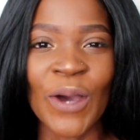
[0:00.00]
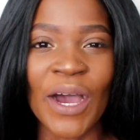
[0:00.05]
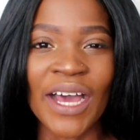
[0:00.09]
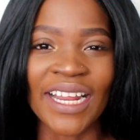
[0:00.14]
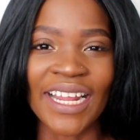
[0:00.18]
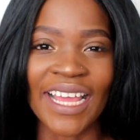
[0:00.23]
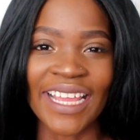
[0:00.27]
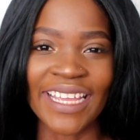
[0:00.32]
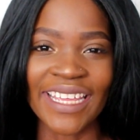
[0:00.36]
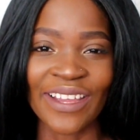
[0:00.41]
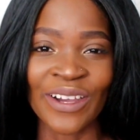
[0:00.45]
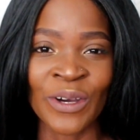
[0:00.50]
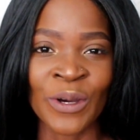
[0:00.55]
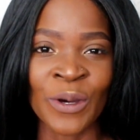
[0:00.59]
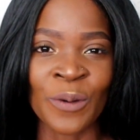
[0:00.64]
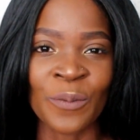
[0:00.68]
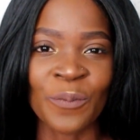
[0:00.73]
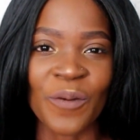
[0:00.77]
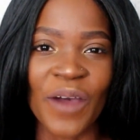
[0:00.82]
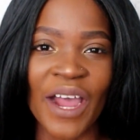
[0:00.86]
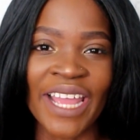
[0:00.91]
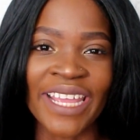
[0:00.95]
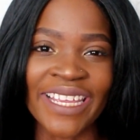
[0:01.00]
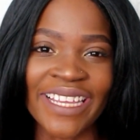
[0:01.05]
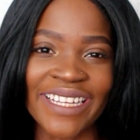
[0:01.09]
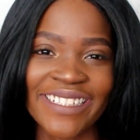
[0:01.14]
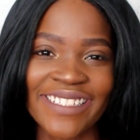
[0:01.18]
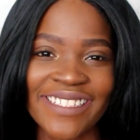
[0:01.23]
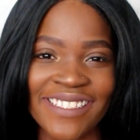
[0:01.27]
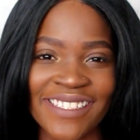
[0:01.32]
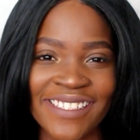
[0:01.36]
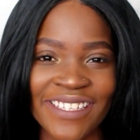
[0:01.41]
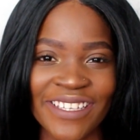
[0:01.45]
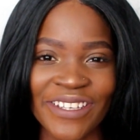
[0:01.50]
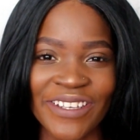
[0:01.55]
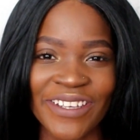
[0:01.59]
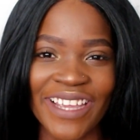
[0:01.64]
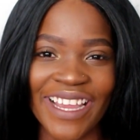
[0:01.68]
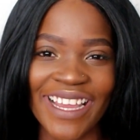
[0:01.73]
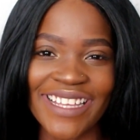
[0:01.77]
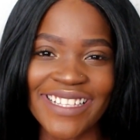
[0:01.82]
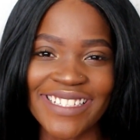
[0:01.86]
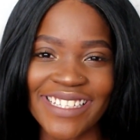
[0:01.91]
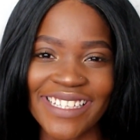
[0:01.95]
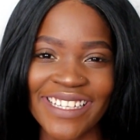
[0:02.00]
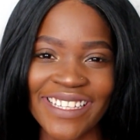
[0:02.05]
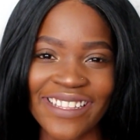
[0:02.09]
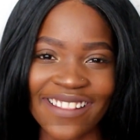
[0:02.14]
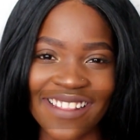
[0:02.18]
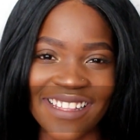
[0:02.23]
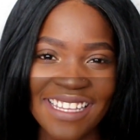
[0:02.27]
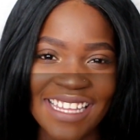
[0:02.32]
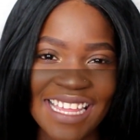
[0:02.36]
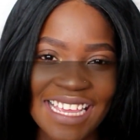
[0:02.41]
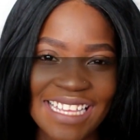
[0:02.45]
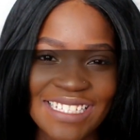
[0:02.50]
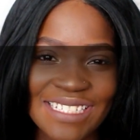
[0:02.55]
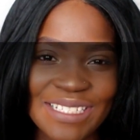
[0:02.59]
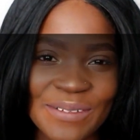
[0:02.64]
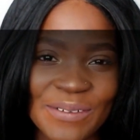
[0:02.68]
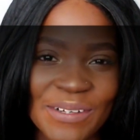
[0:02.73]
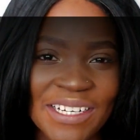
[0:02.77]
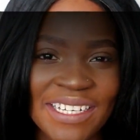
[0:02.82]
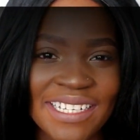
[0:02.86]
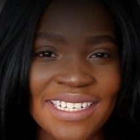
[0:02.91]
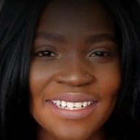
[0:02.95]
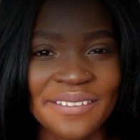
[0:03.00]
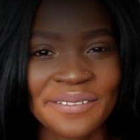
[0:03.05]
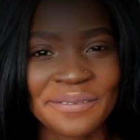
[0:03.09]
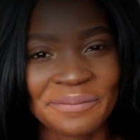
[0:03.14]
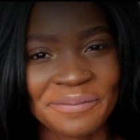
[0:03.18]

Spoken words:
and I hope I get to see you guys in the next one.